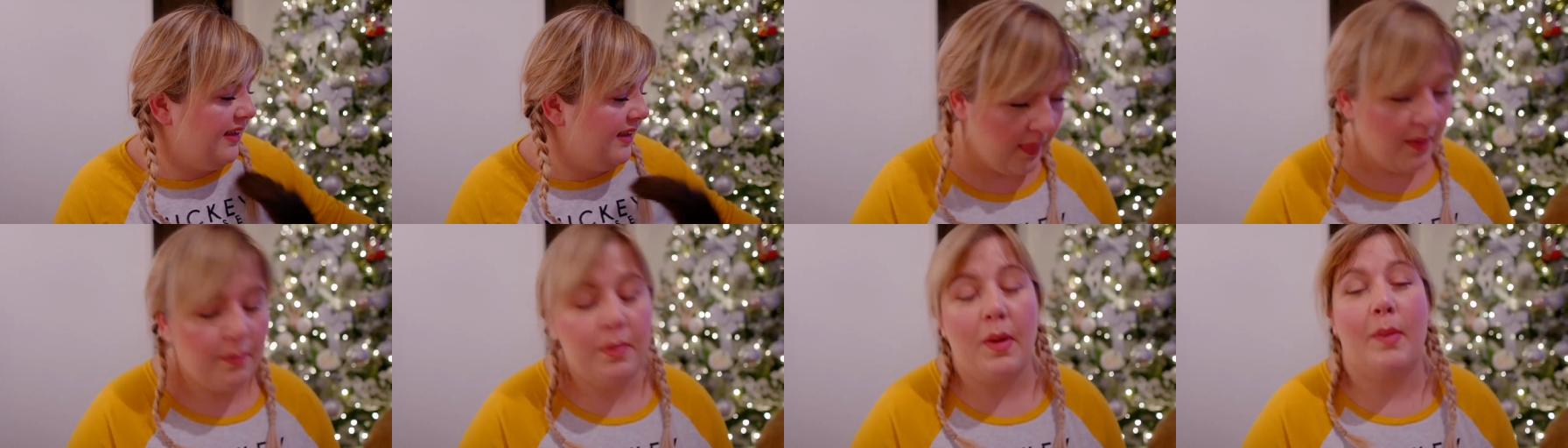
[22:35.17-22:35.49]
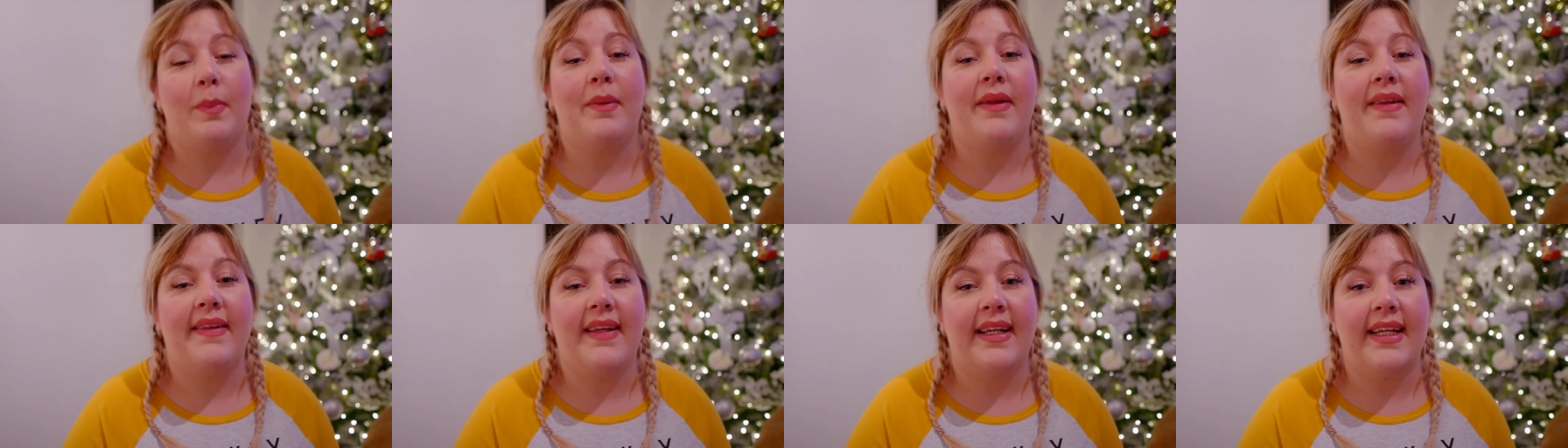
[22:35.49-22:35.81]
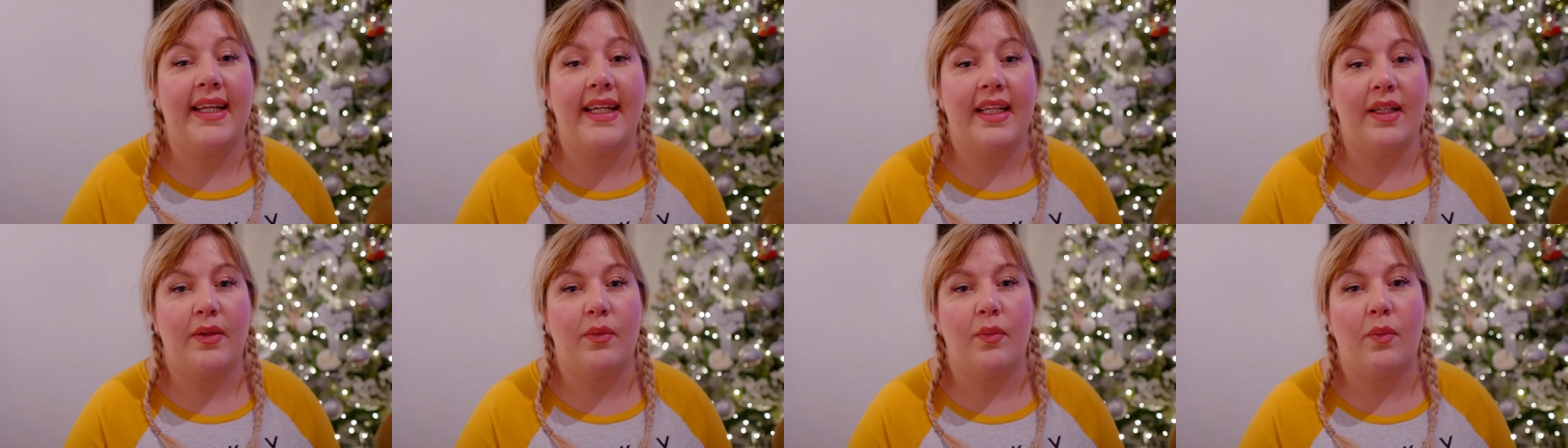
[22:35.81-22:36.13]
They're probably
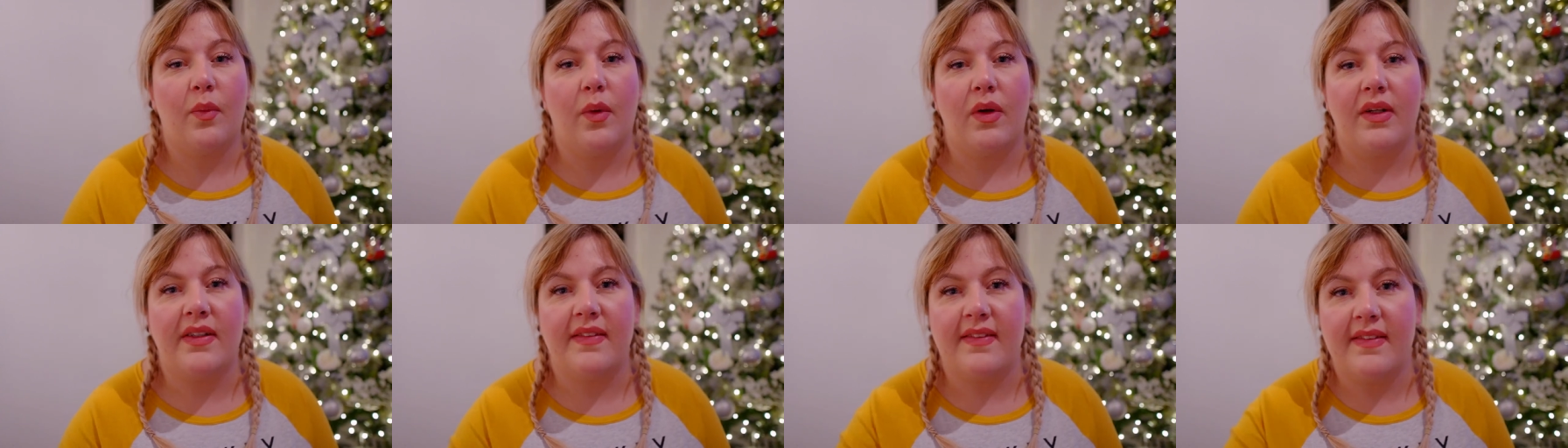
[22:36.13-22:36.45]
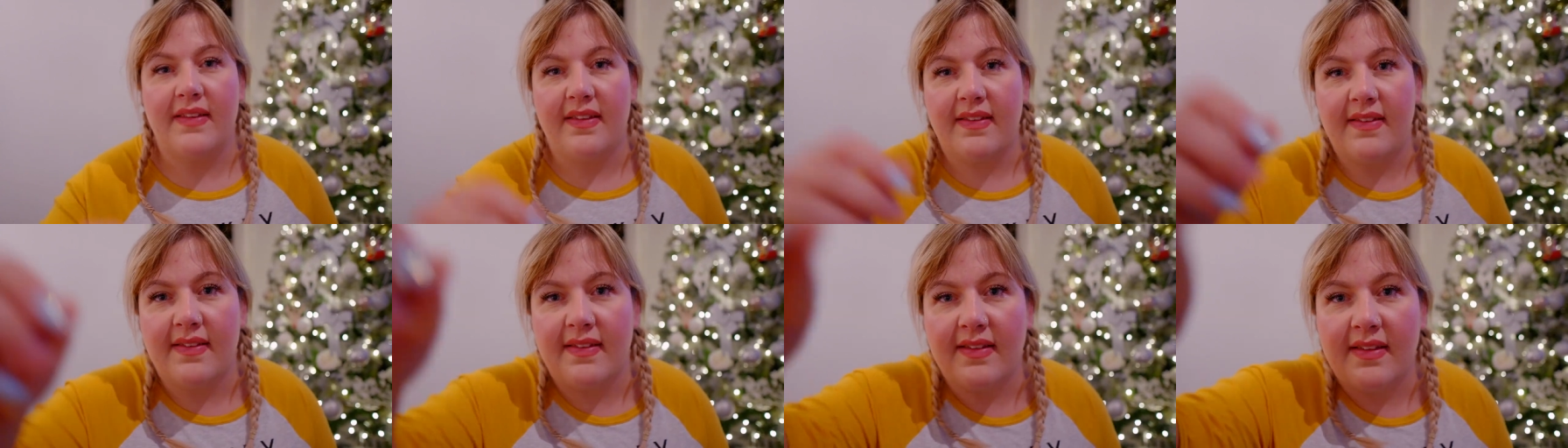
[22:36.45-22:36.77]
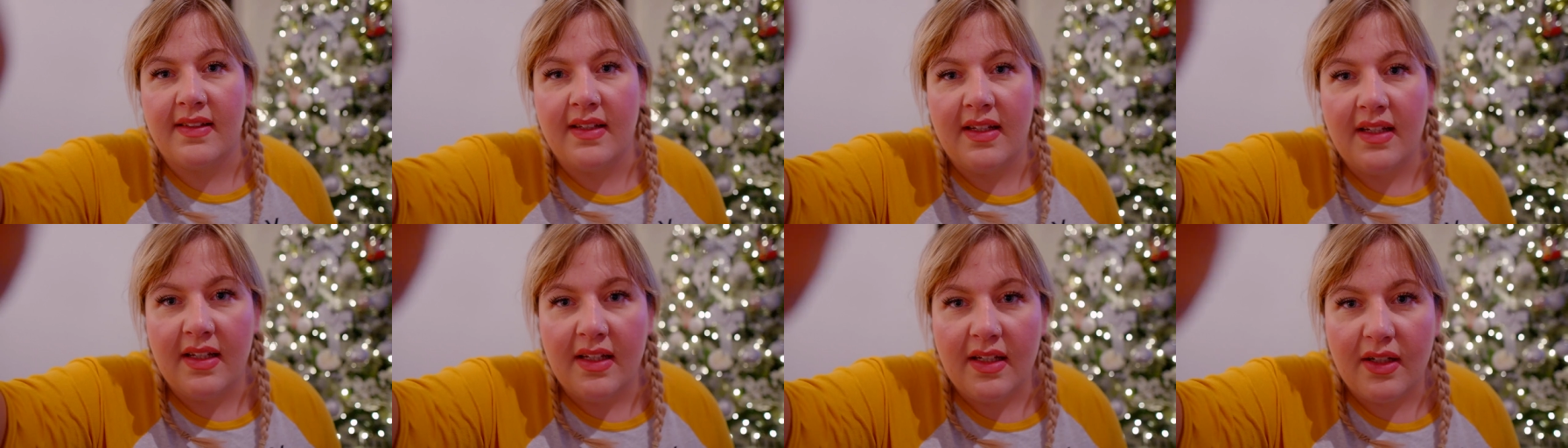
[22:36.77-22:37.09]
thinking, what is
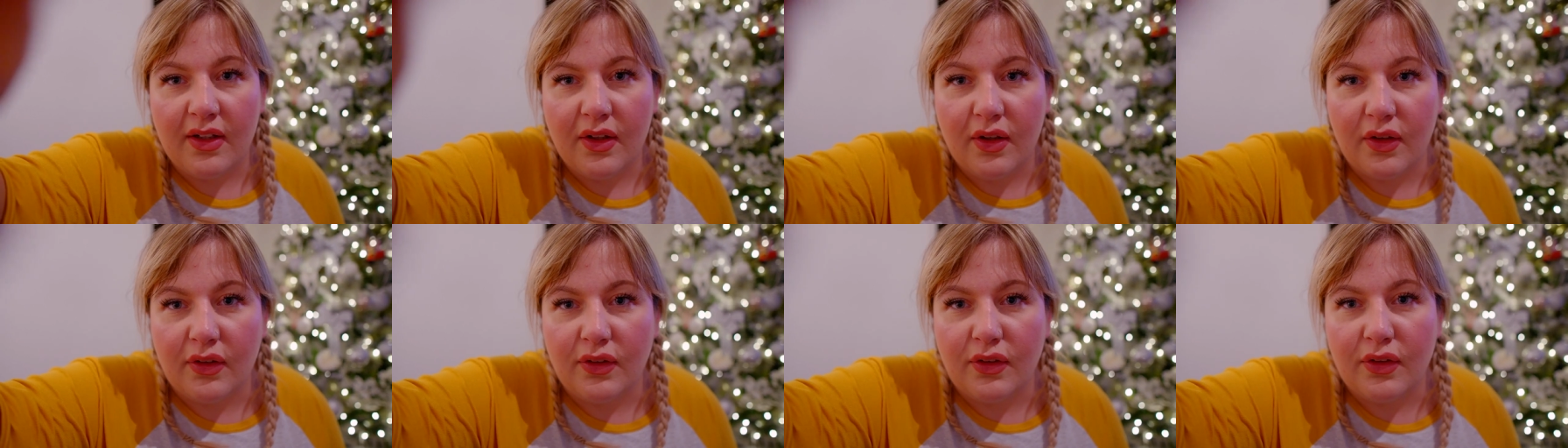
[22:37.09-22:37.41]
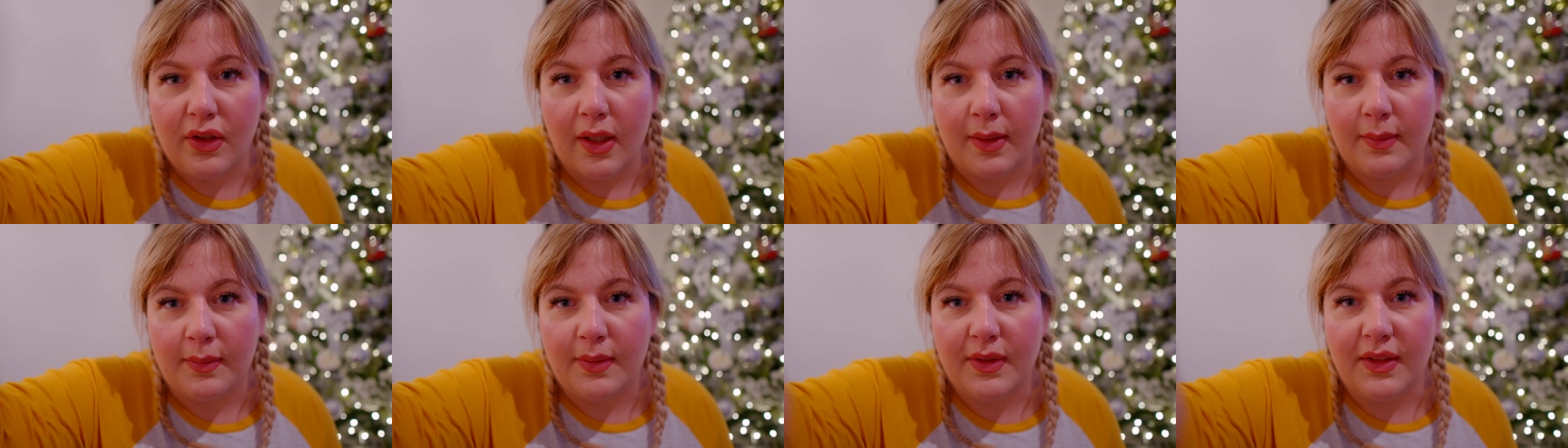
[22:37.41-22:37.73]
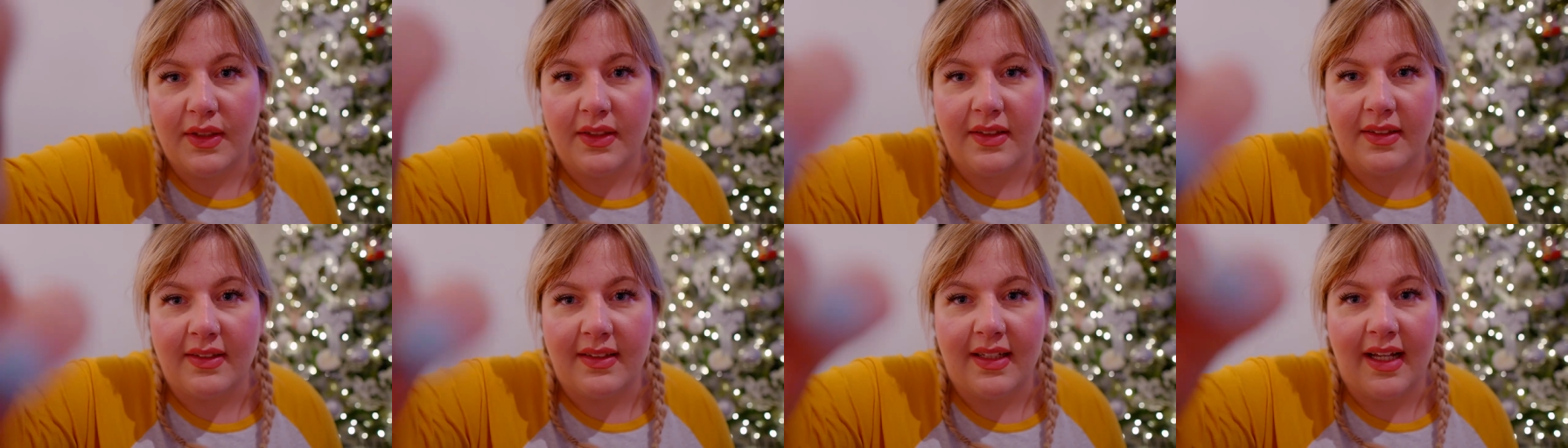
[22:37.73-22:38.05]
this
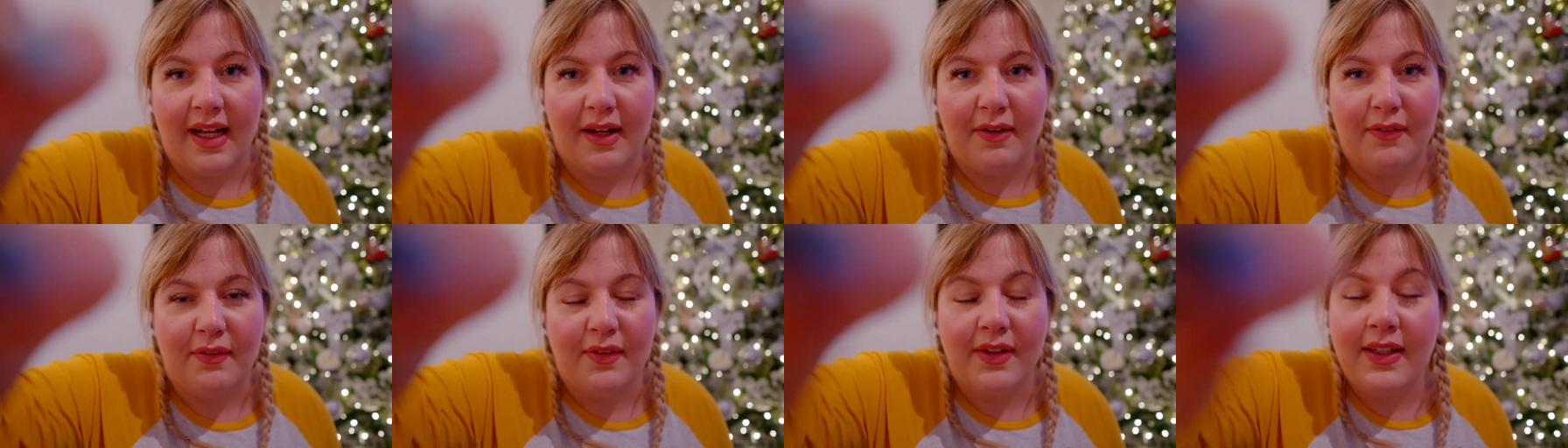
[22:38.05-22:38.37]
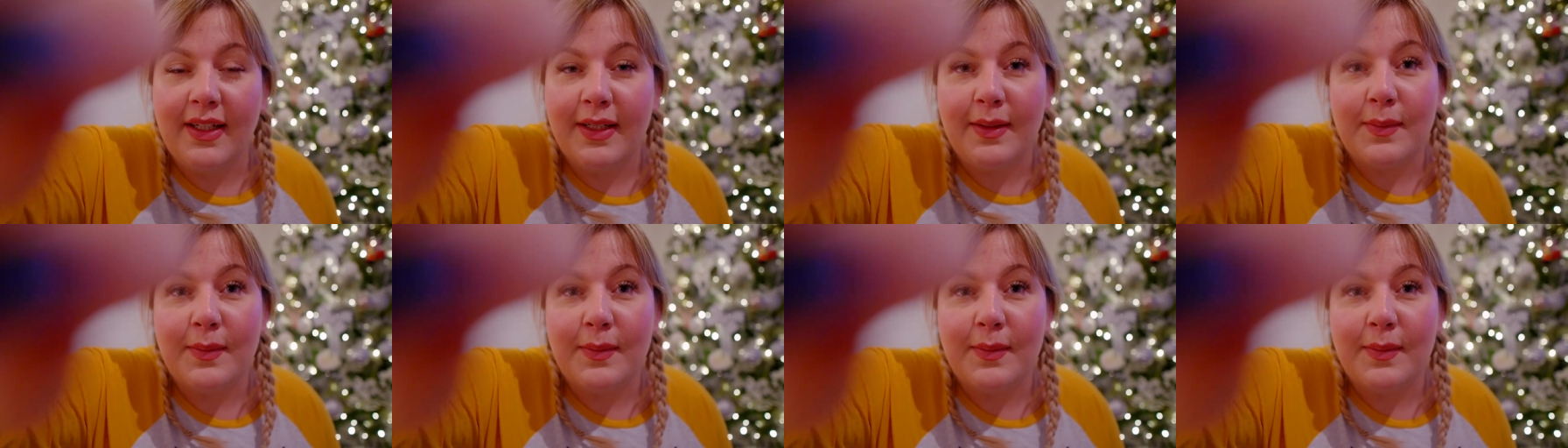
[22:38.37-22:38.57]
contraption Catherine